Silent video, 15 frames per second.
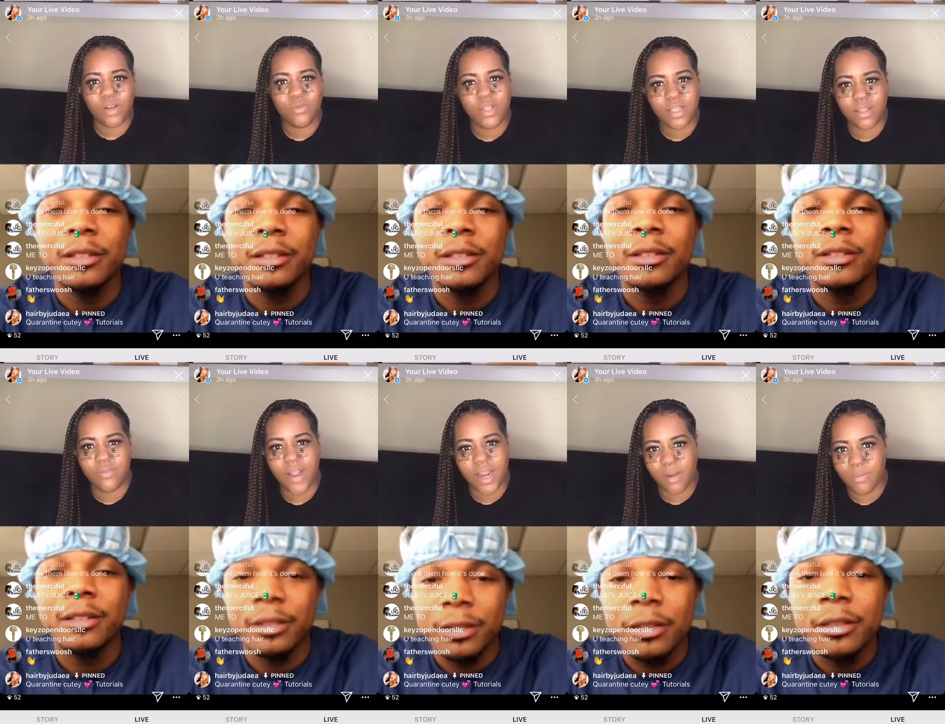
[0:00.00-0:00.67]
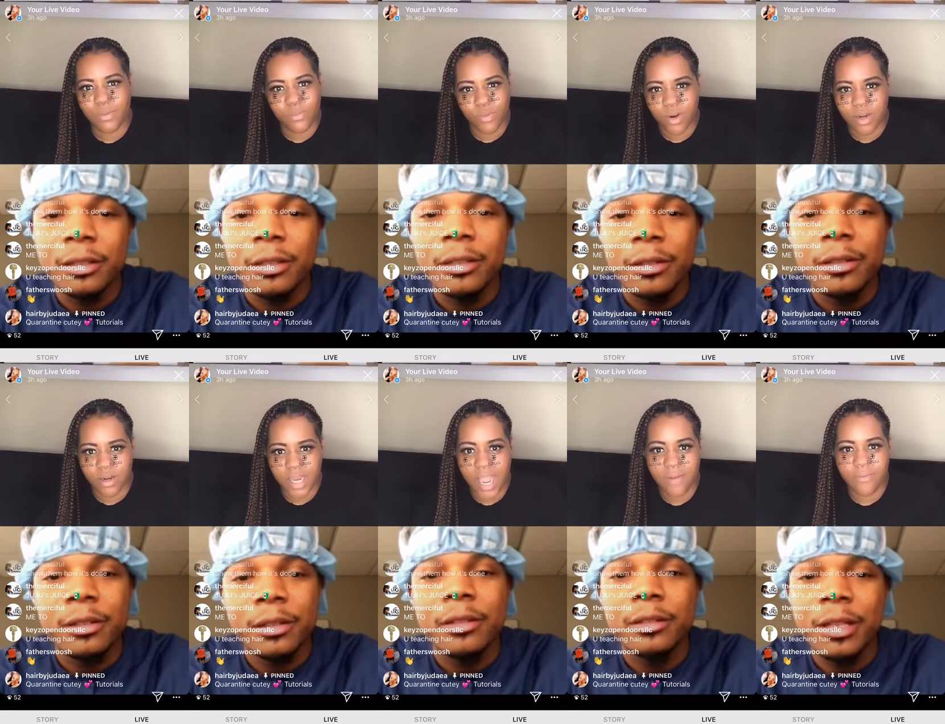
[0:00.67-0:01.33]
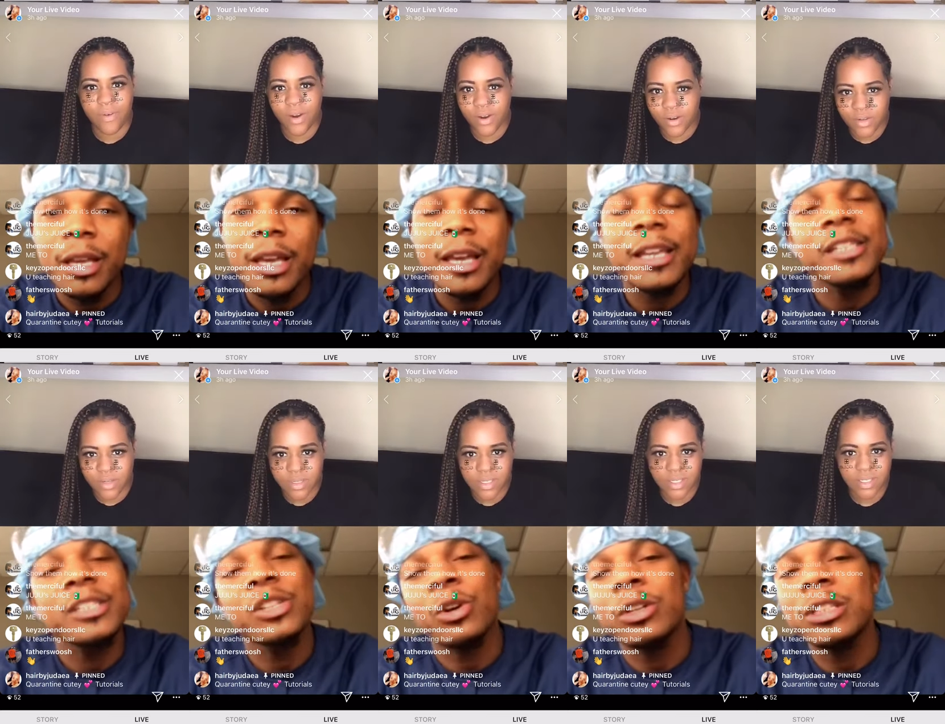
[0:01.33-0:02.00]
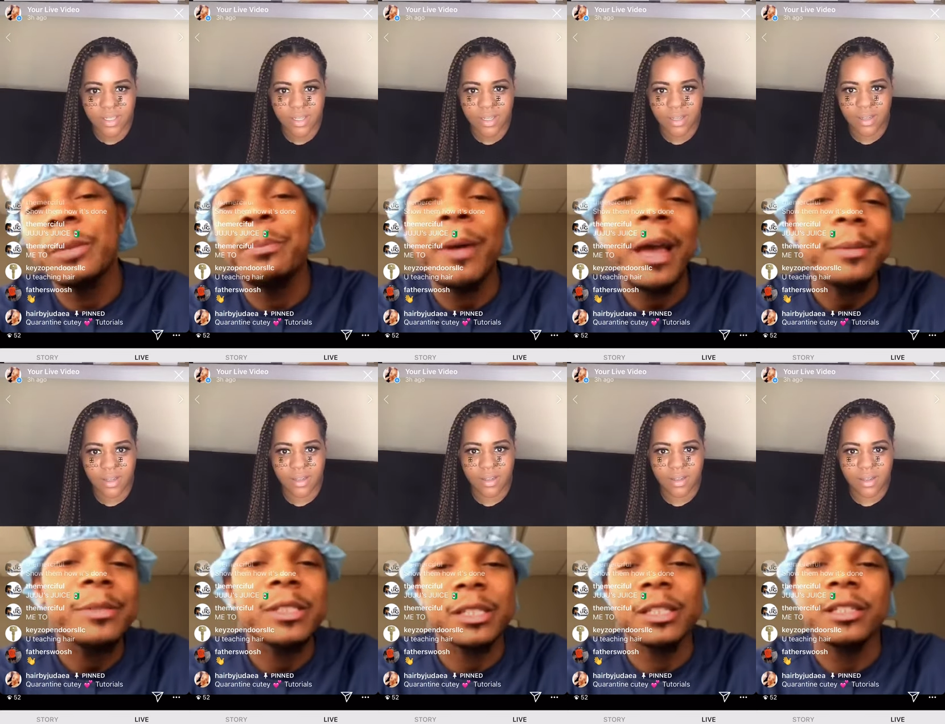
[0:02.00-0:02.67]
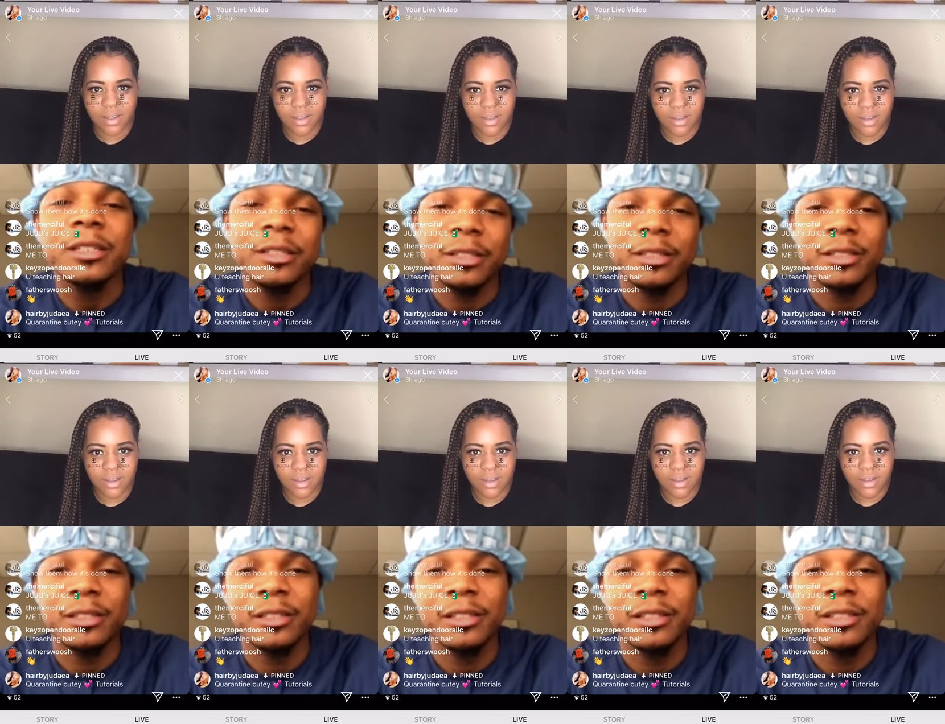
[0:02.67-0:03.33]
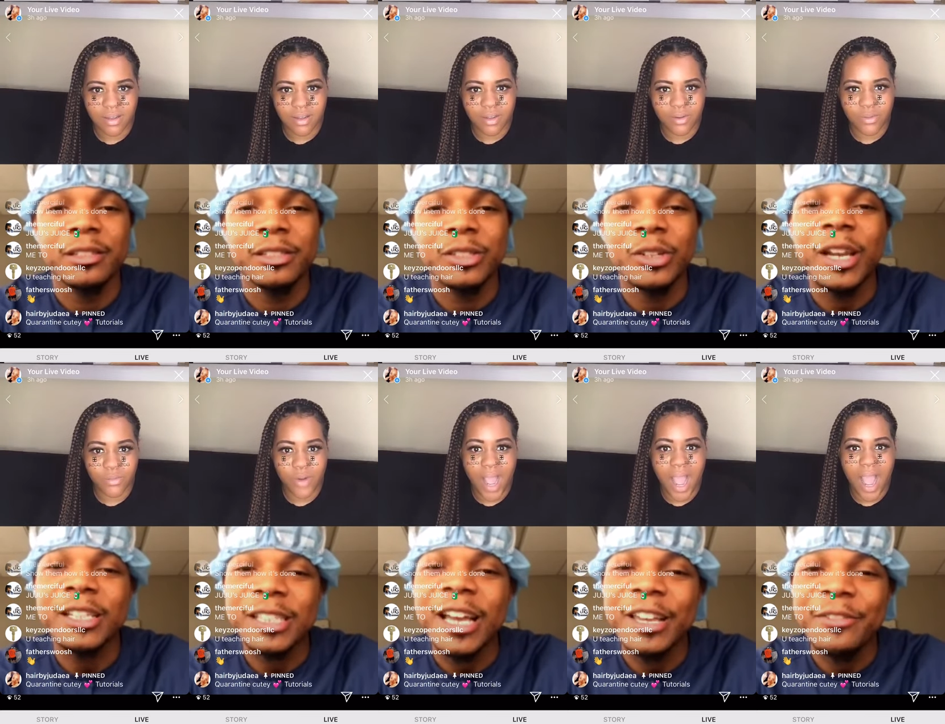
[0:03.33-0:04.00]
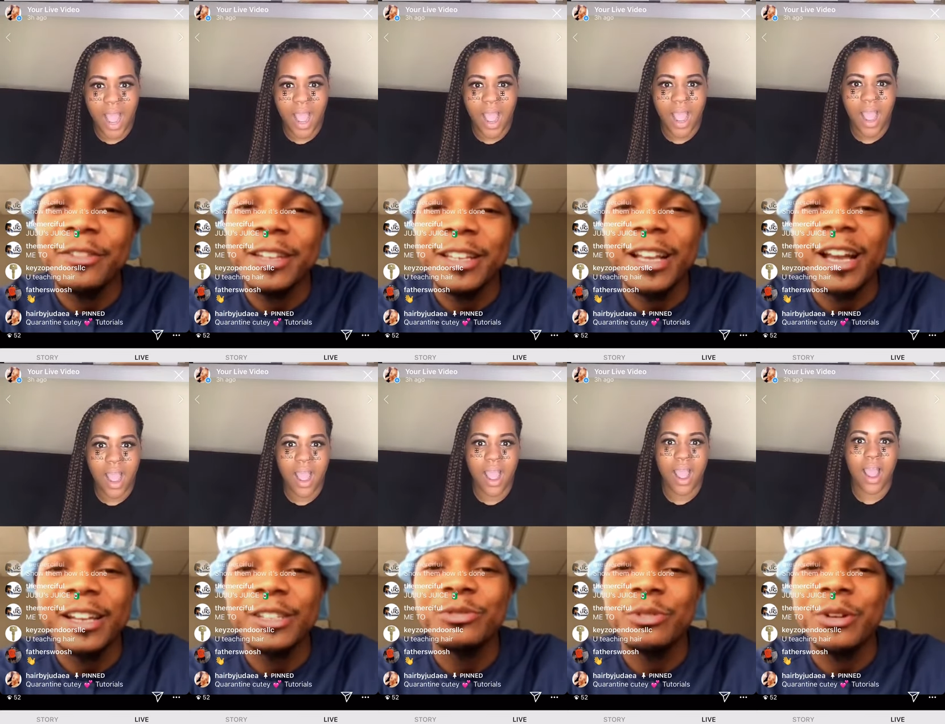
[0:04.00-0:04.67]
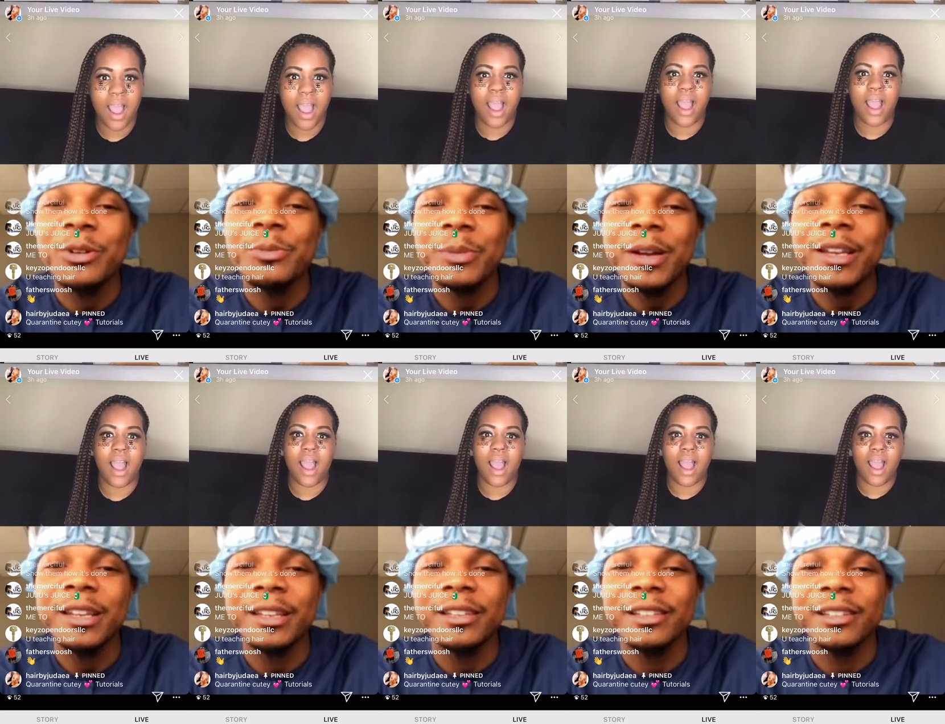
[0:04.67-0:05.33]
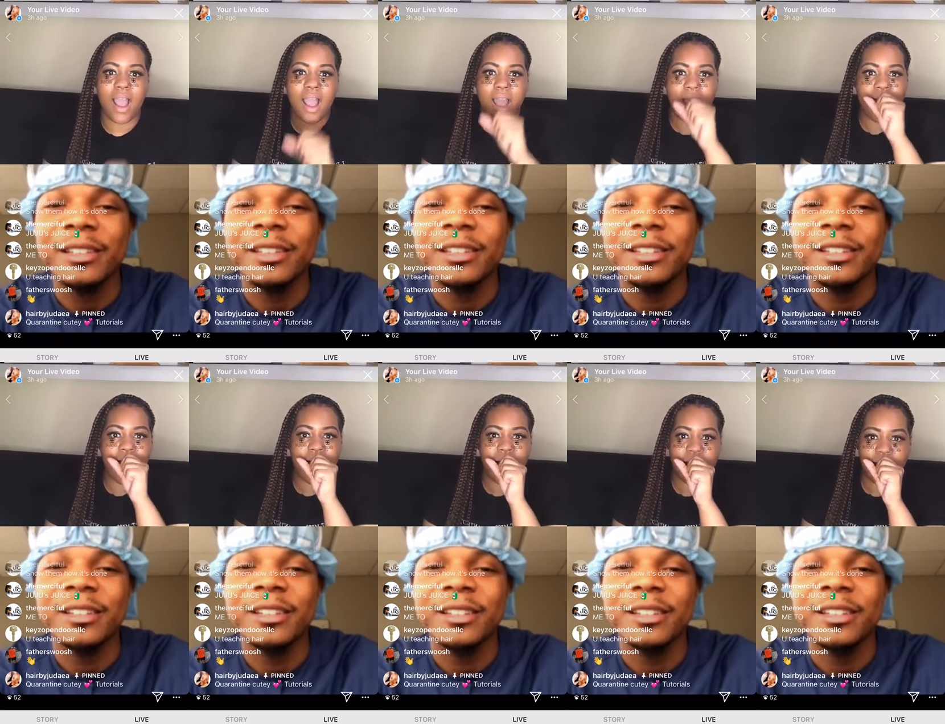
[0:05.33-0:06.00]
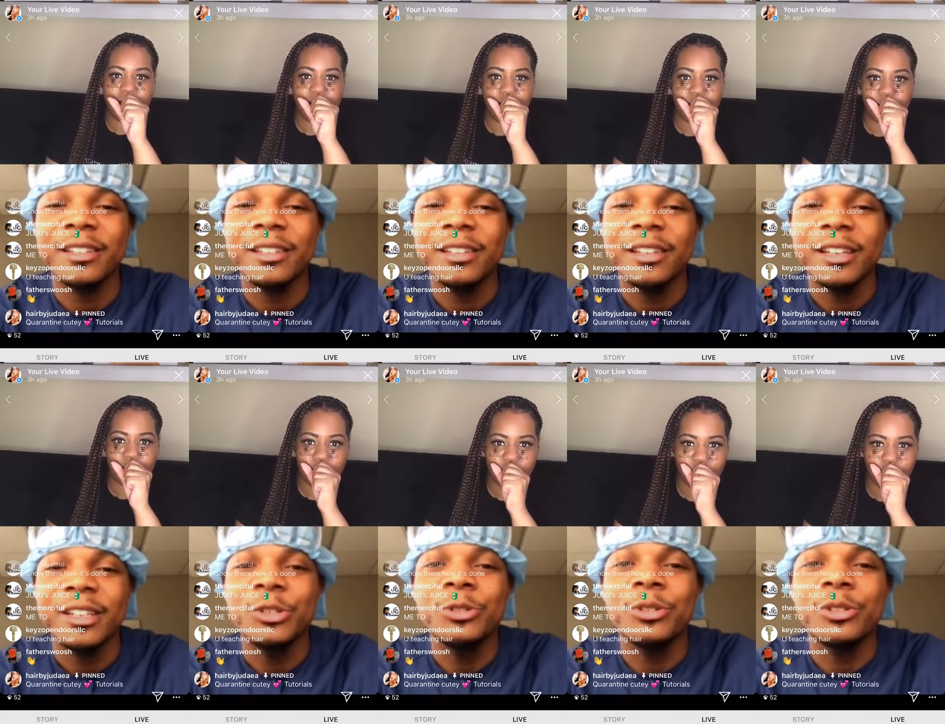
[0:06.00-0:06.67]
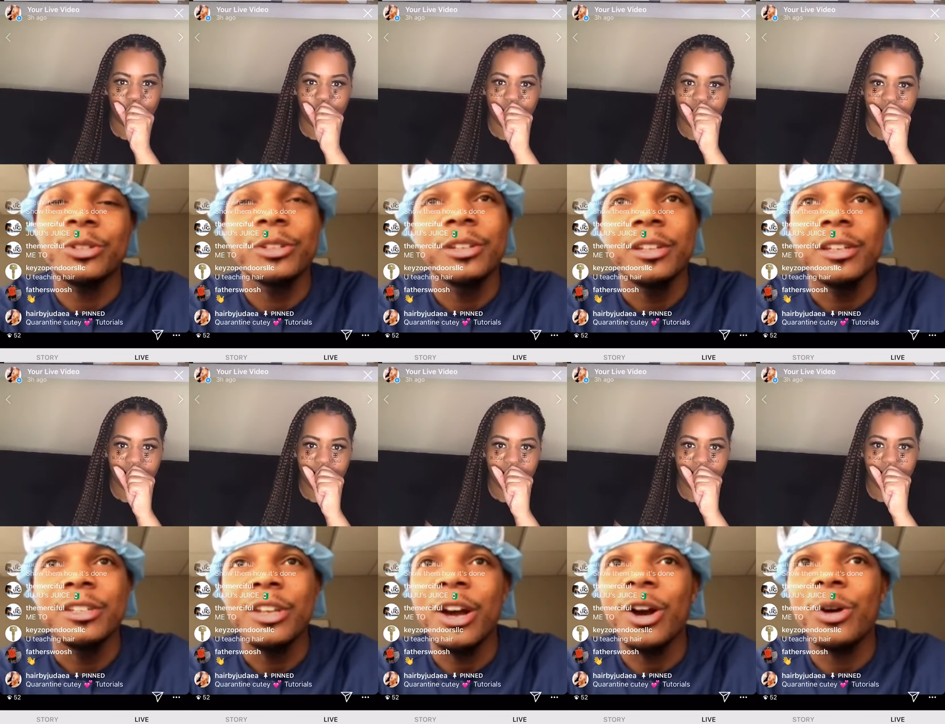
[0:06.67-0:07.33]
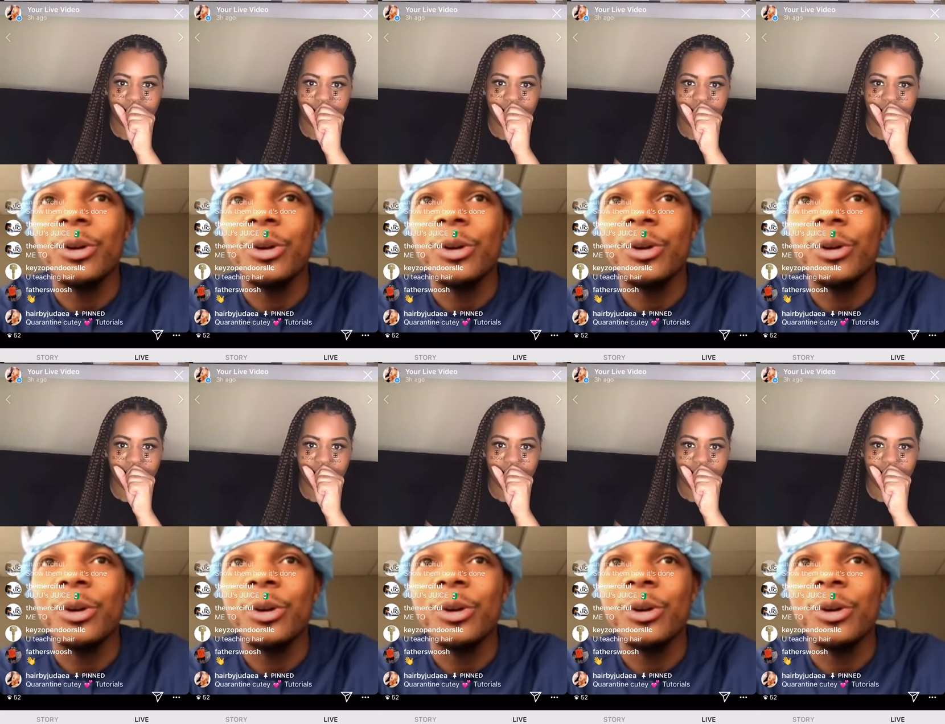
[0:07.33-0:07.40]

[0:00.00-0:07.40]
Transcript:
Speaker 1: the vitamin water. Yeah, he
Speaker 2: sold the Pepsi. So that's wow. how he really got his real money. Wow. You, yo,